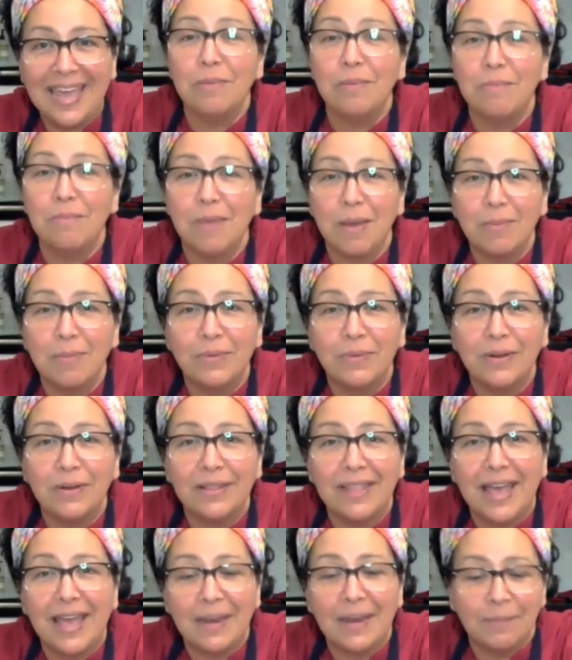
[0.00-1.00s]

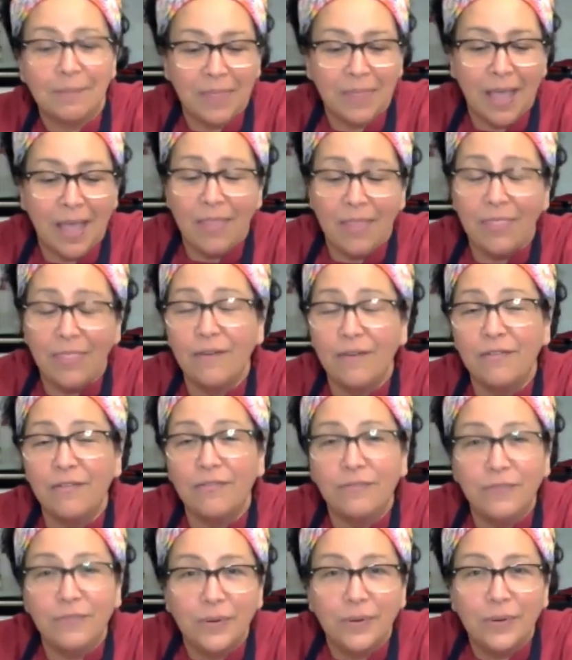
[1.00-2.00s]
Remember that the
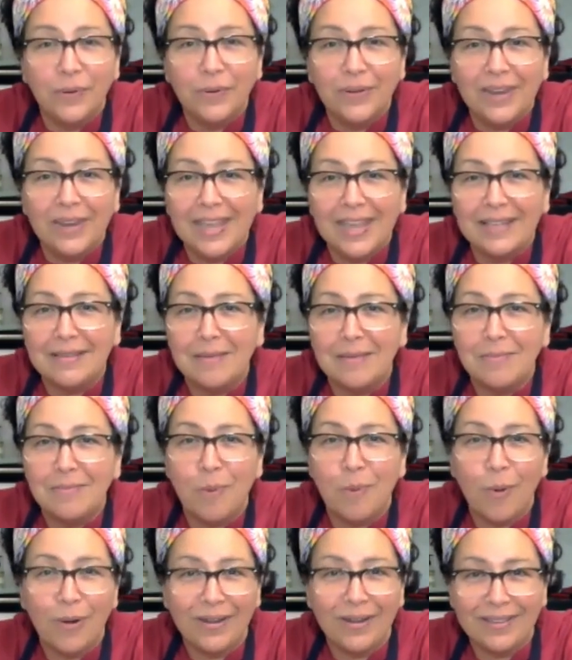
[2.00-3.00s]
food is
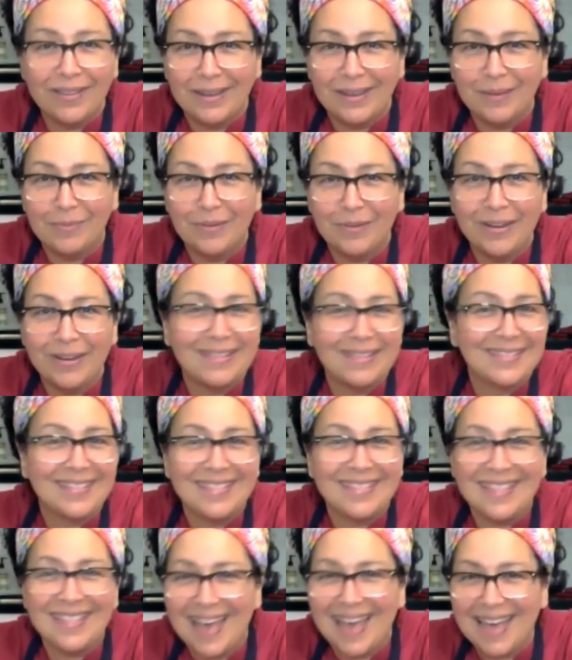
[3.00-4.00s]
important, but it's
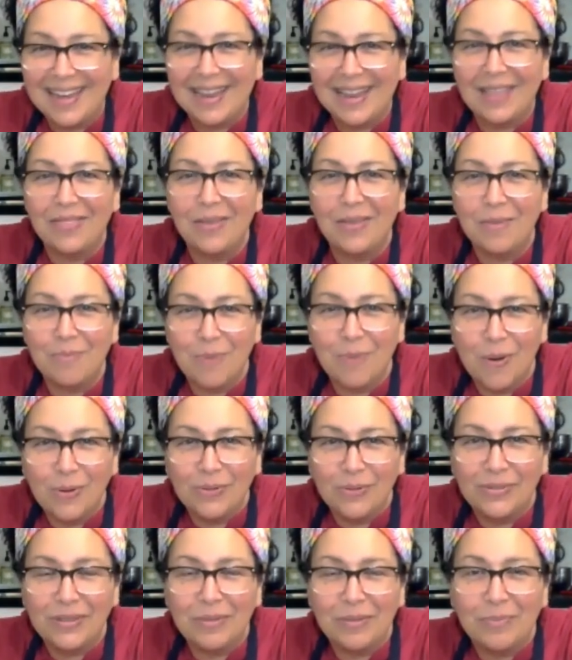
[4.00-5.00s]
not the
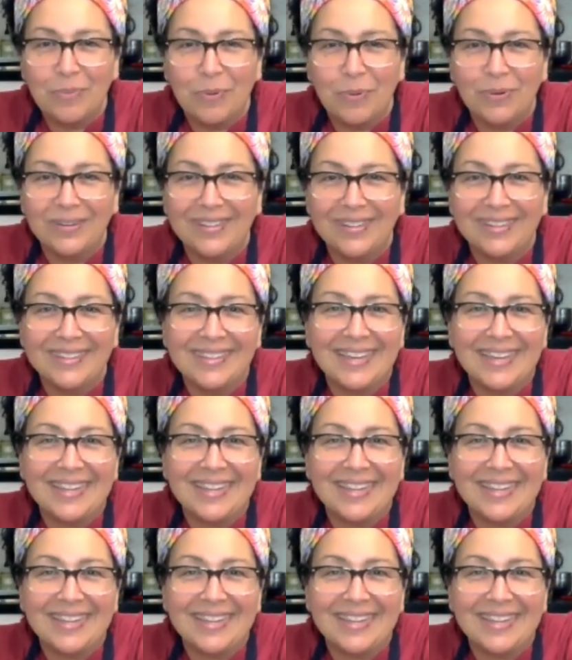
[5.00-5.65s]
most important.